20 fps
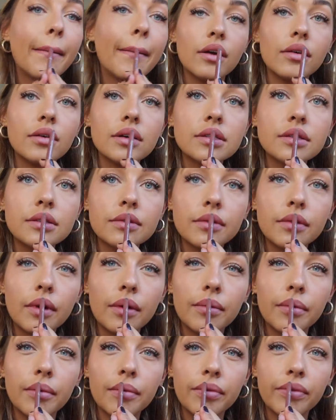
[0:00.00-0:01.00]
I've
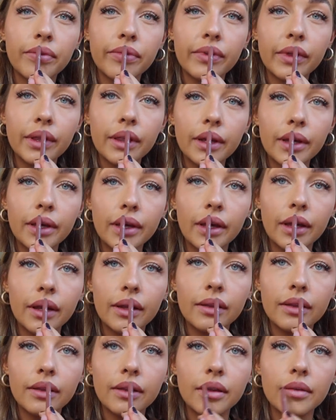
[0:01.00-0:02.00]
been filling
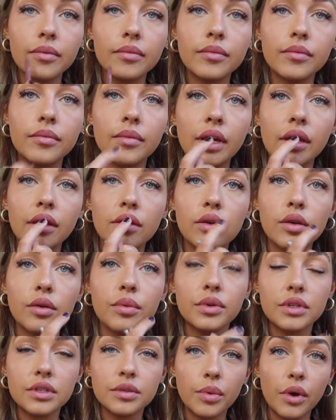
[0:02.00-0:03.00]
in my
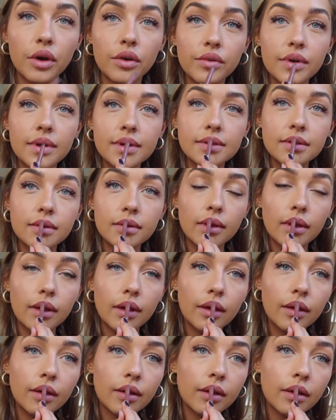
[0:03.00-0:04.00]
Cupid's bow
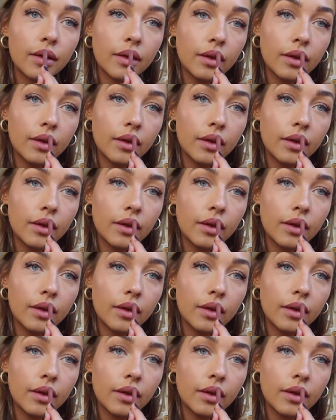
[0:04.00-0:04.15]
recently.